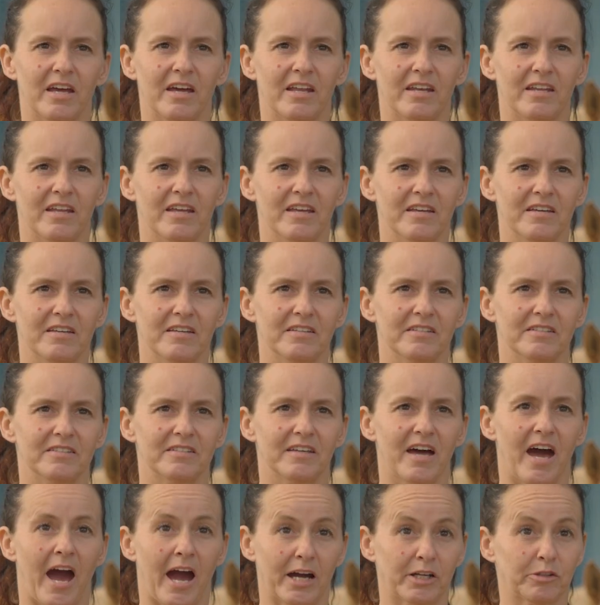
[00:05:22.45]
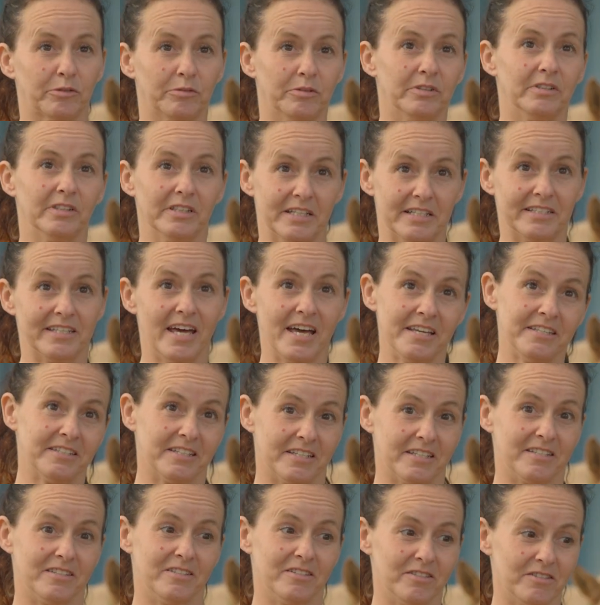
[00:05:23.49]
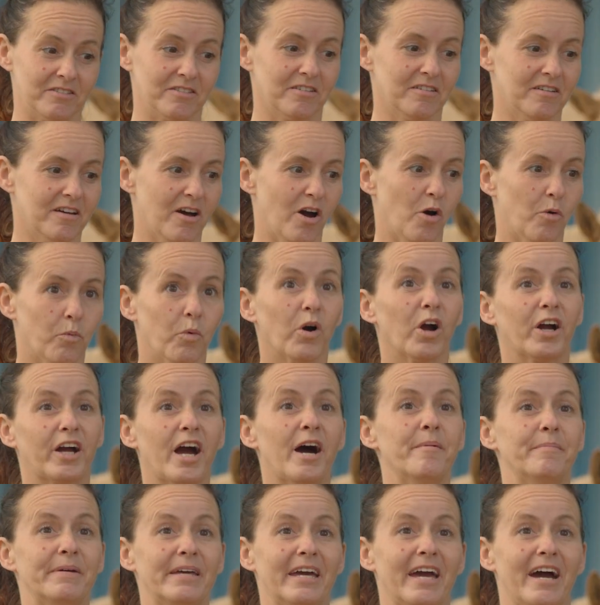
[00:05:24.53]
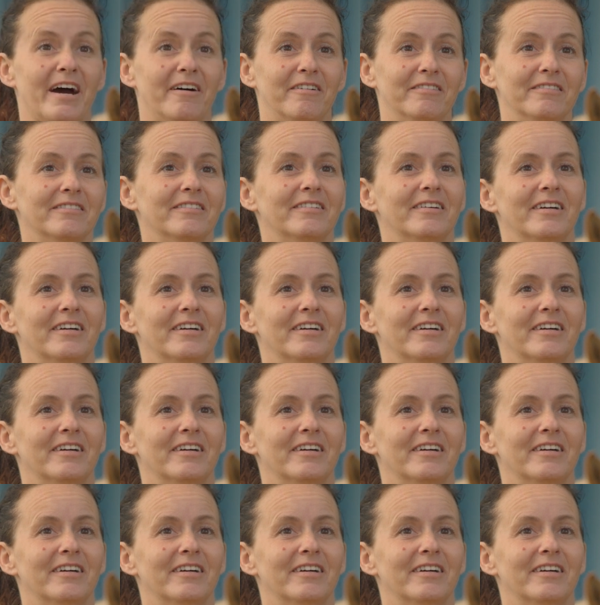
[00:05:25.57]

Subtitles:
And his actual intestines were coming out.